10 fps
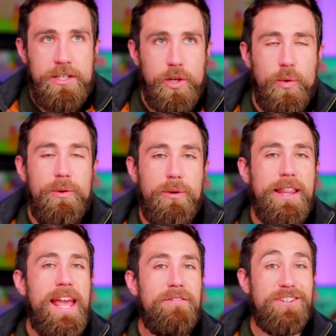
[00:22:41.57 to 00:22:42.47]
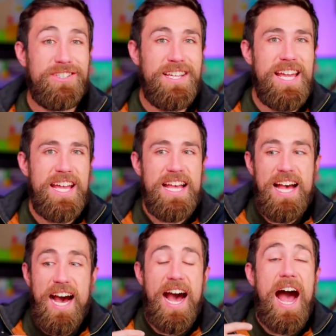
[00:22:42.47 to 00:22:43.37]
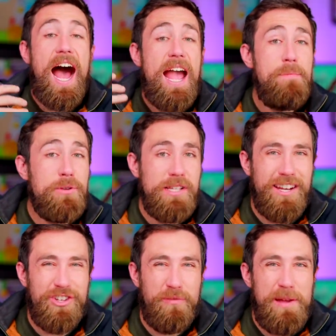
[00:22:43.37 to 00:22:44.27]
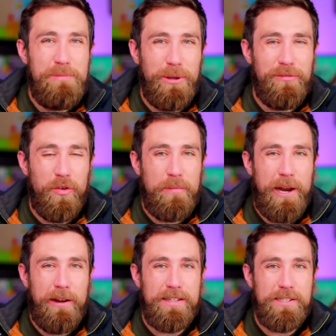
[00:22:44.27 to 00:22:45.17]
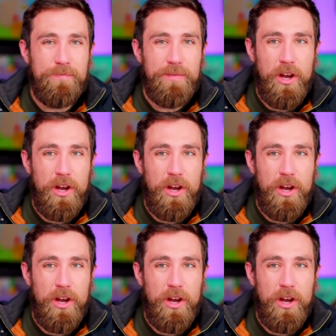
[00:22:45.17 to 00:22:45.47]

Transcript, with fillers: So we'd really have to see a high percentage of people in forbearance